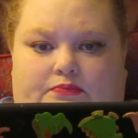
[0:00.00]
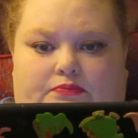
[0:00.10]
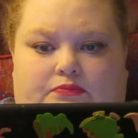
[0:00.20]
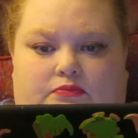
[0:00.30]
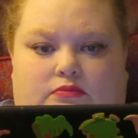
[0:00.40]

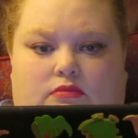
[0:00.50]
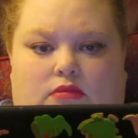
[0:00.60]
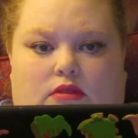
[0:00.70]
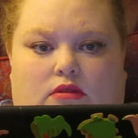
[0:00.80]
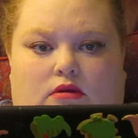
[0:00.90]

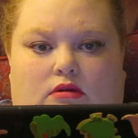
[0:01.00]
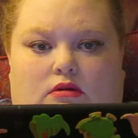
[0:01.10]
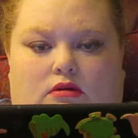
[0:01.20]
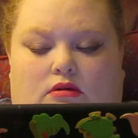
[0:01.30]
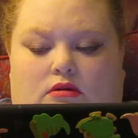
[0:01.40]

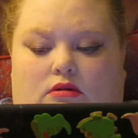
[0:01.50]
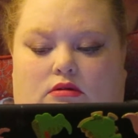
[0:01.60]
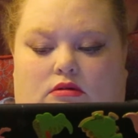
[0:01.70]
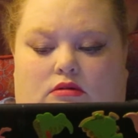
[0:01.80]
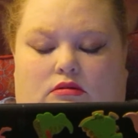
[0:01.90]

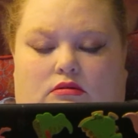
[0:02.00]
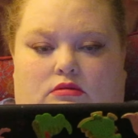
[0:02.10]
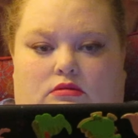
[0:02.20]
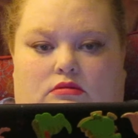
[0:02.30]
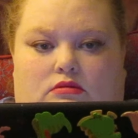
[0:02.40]

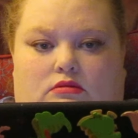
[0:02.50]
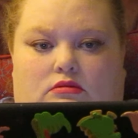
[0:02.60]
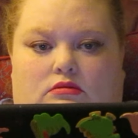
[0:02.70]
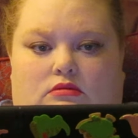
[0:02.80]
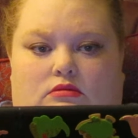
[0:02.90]

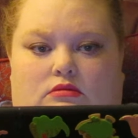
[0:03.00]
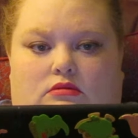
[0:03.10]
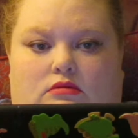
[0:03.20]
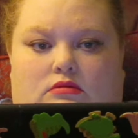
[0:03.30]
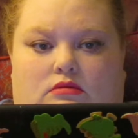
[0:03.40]

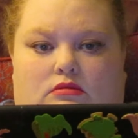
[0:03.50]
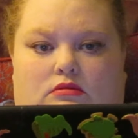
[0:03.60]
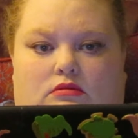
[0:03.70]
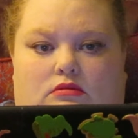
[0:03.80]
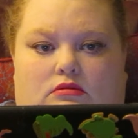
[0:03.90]

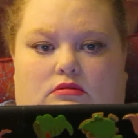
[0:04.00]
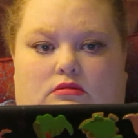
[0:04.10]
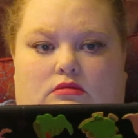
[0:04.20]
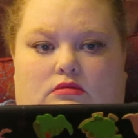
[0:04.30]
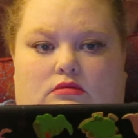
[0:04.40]

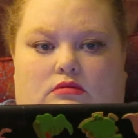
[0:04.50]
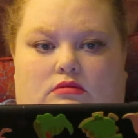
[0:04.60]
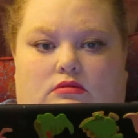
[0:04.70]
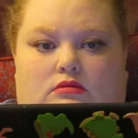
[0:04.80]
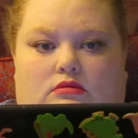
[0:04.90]

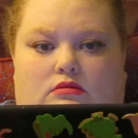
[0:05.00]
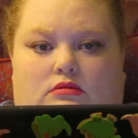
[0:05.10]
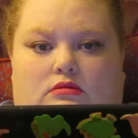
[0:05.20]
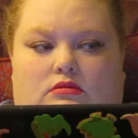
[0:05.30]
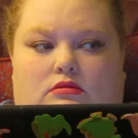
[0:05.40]

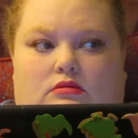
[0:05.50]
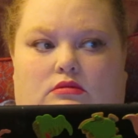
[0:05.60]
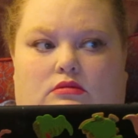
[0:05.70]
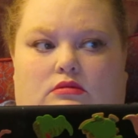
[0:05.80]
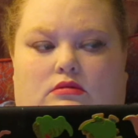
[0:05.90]

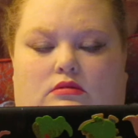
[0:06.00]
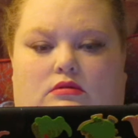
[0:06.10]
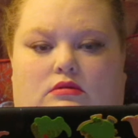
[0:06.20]
No one is speaking in this clip.